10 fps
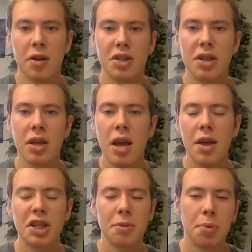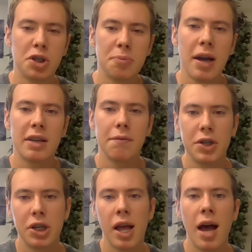And it's the perspective we
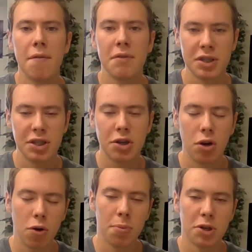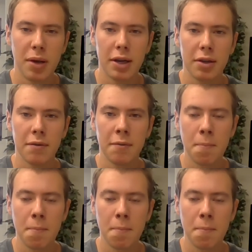should have is an eternal perspective,